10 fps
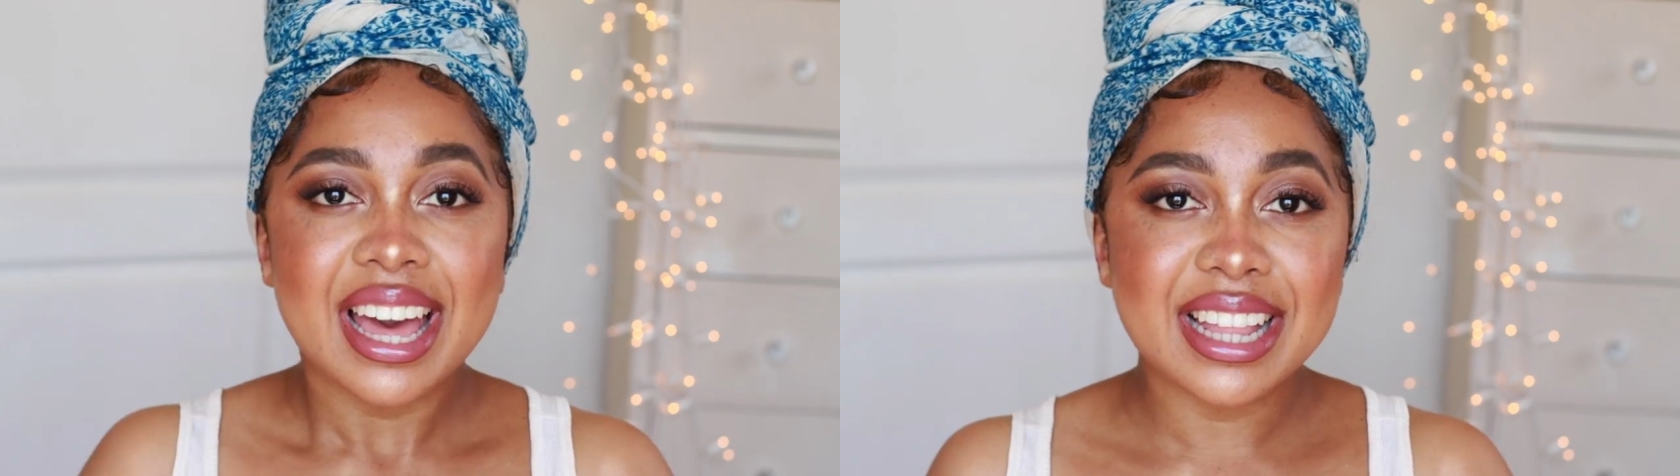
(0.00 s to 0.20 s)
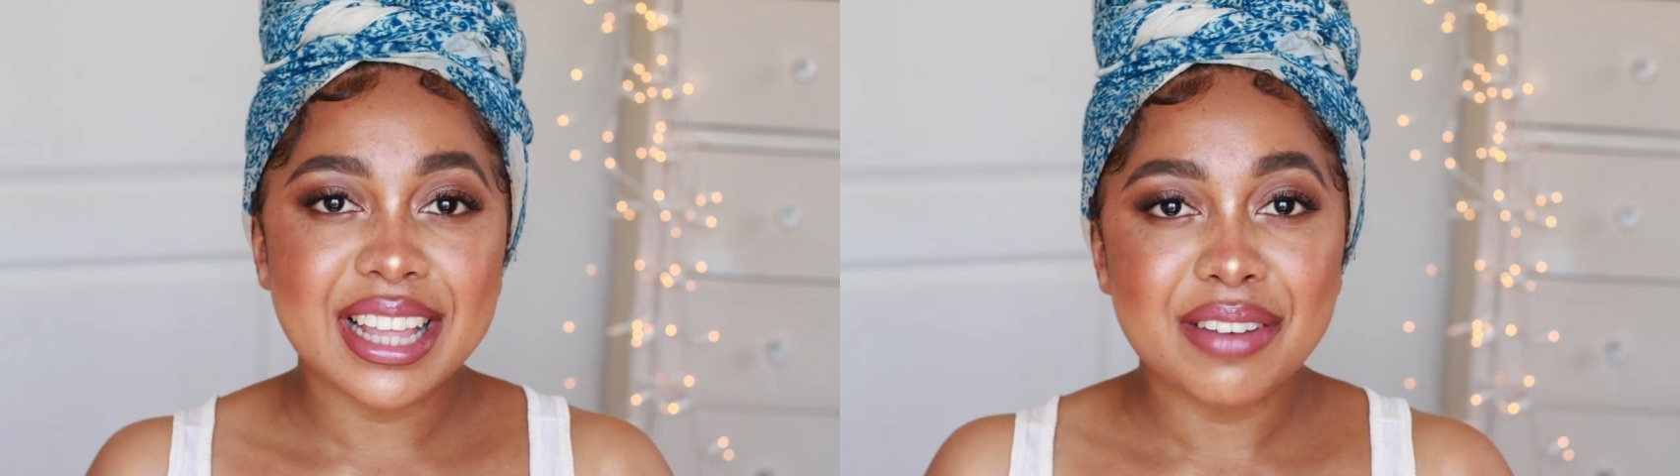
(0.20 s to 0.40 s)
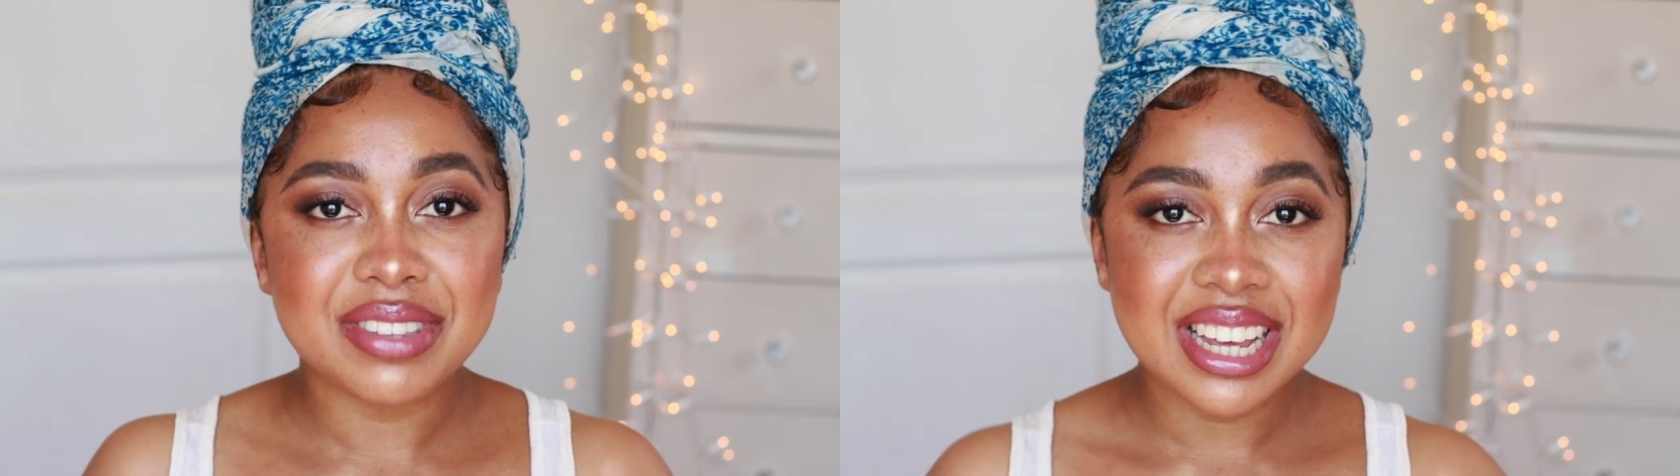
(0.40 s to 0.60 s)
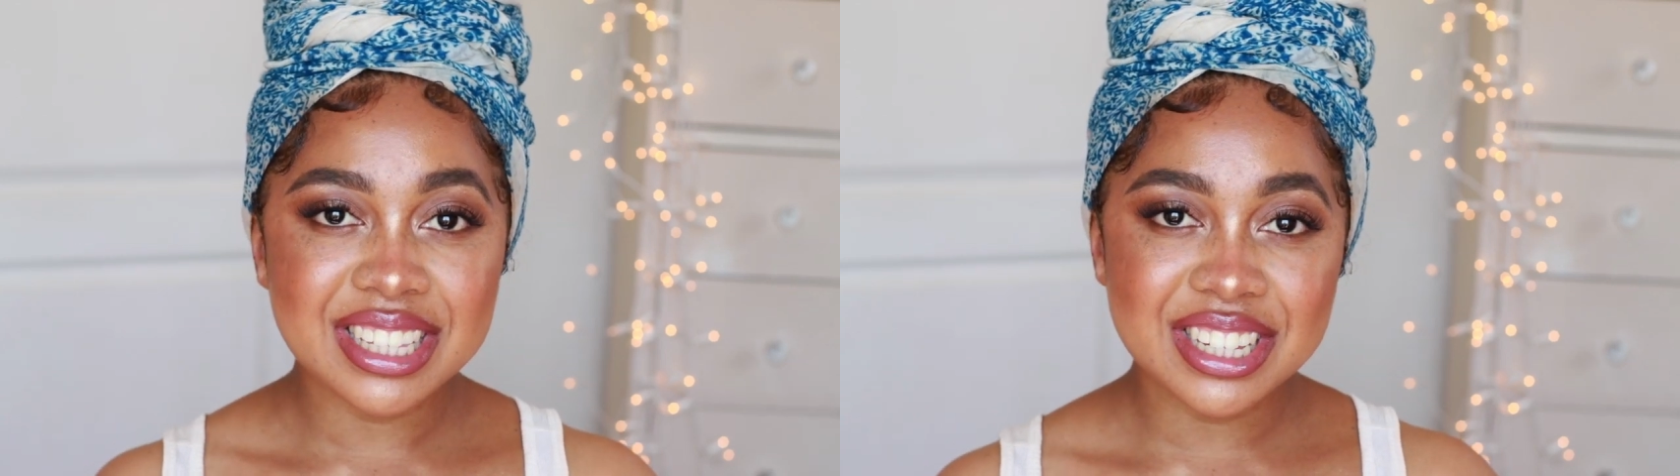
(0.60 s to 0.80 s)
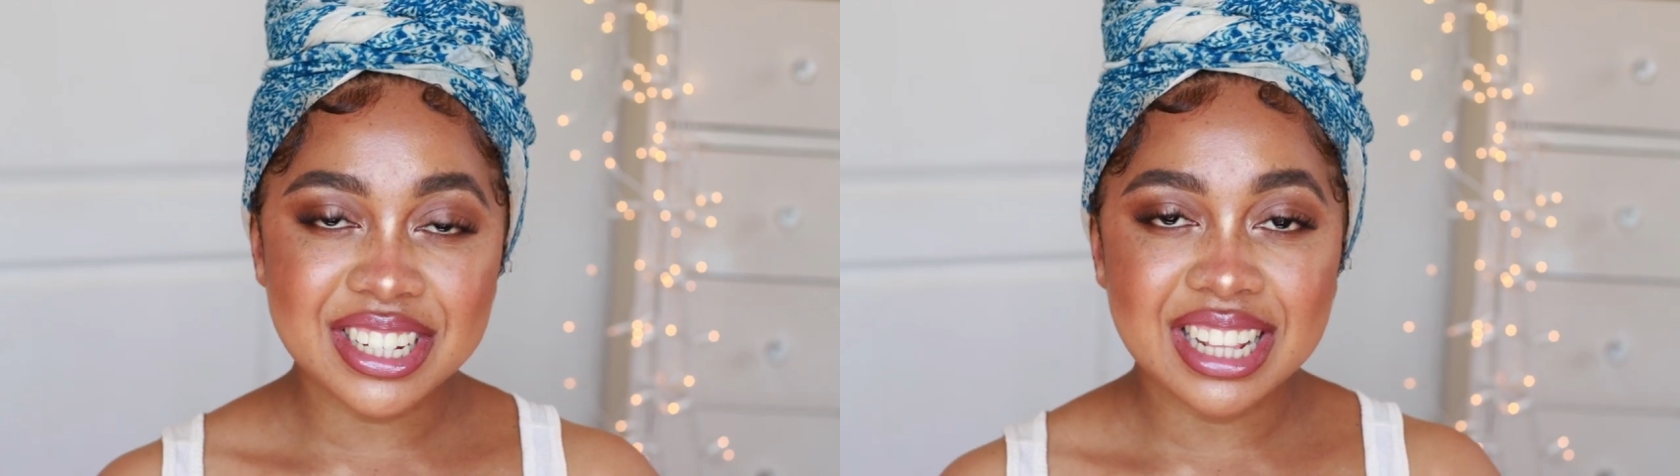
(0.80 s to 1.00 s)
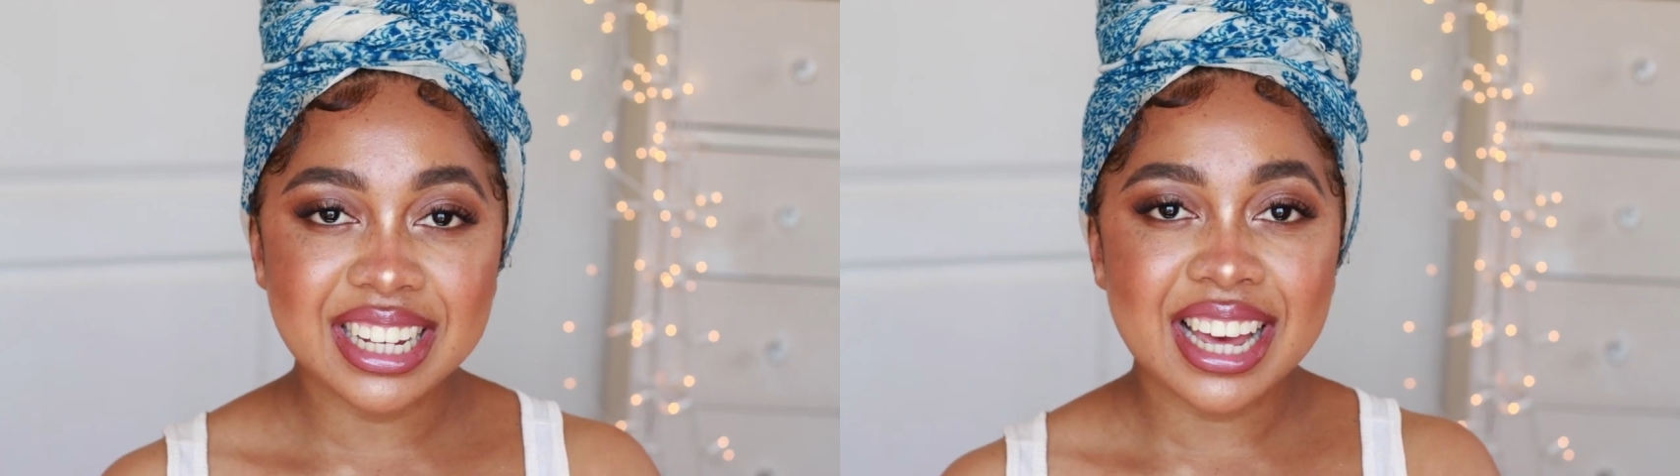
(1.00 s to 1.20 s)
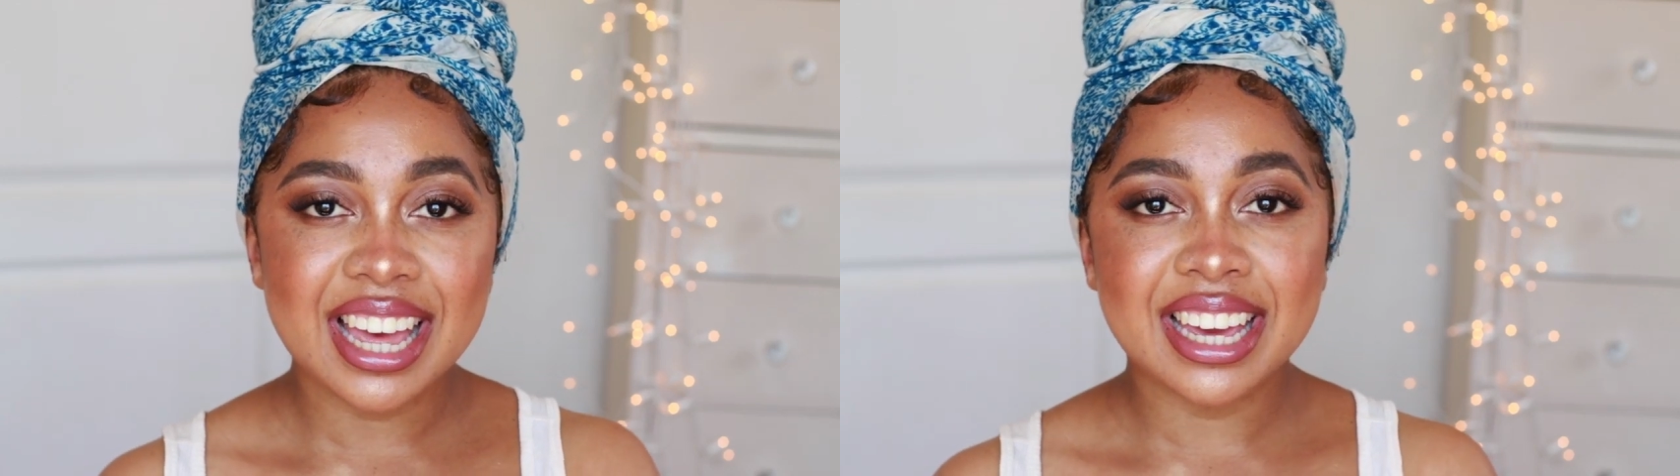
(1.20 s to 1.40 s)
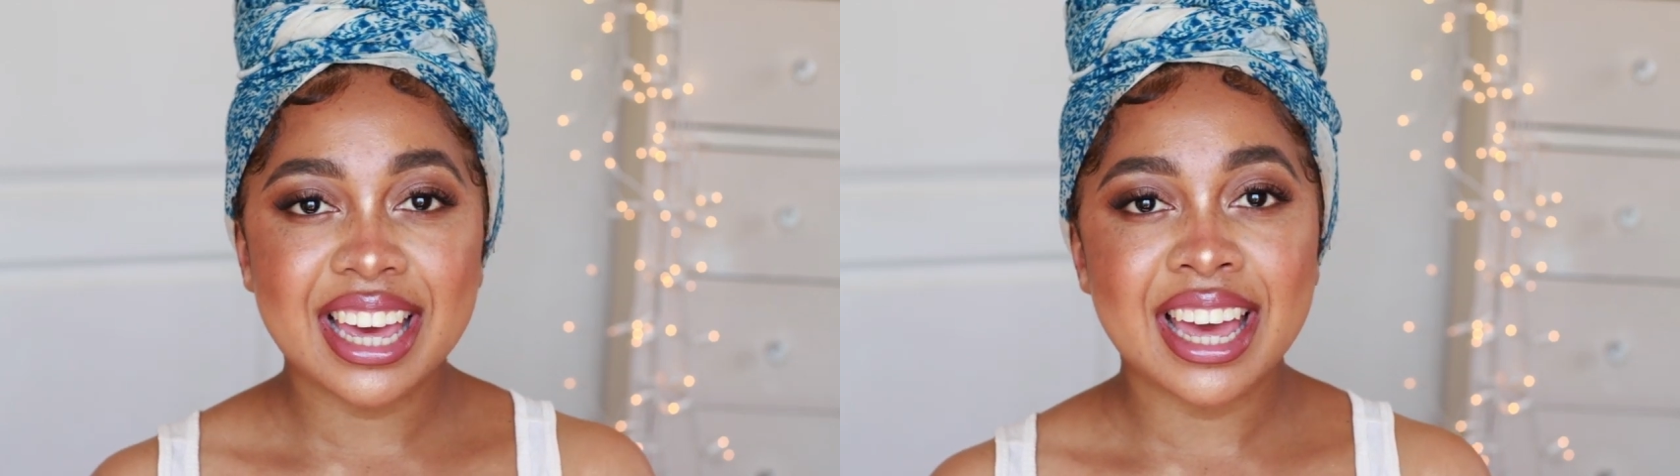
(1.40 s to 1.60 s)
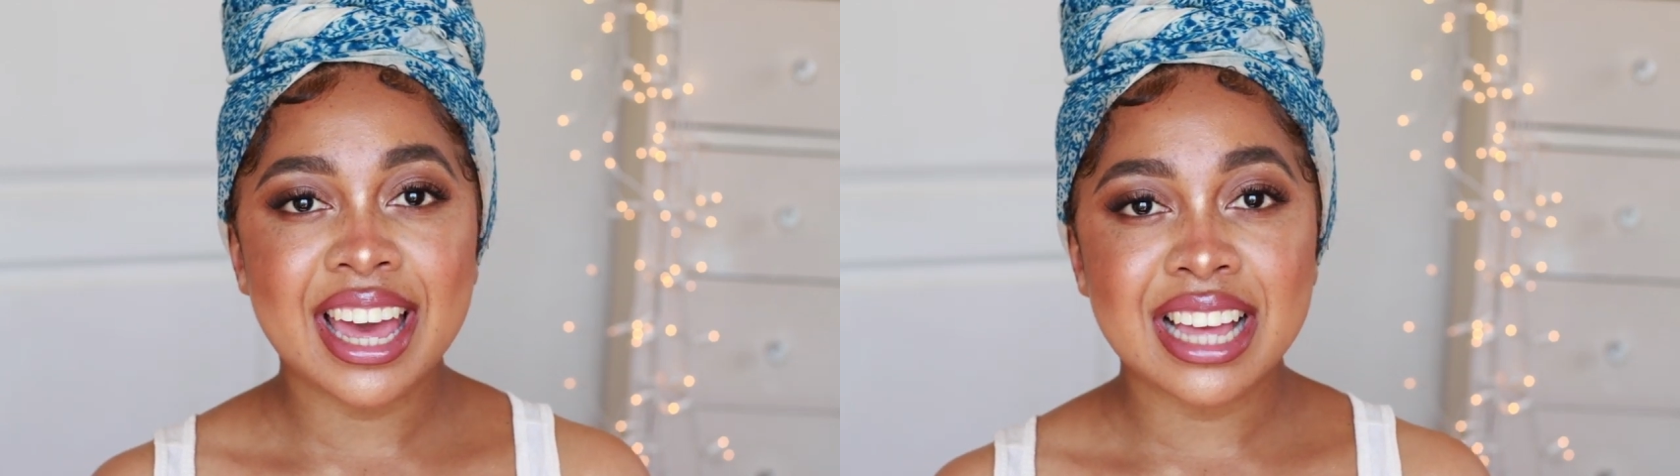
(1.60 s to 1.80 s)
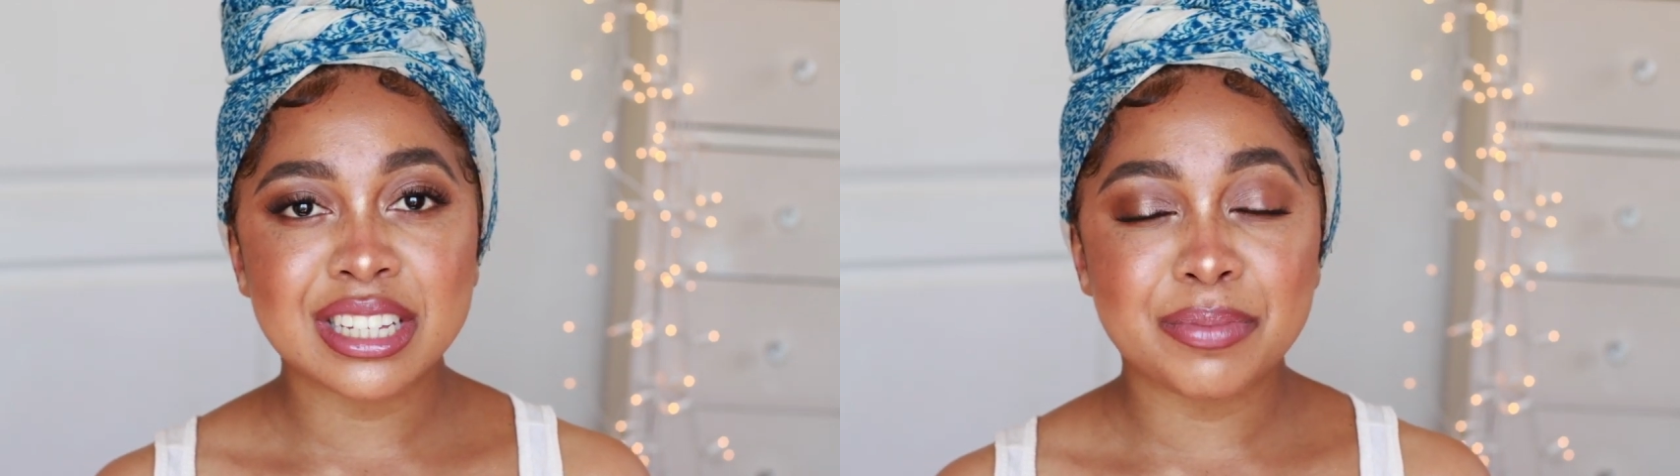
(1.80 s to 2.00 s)
Hey loves, it's Angelica
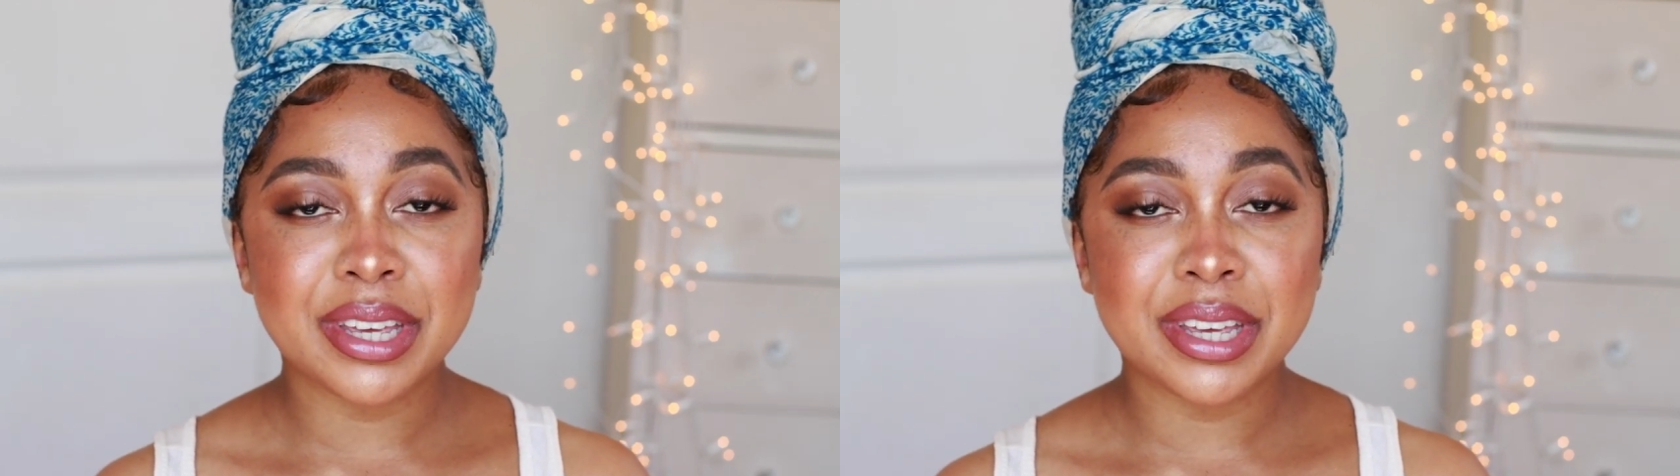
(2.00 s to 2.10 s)
aka Angie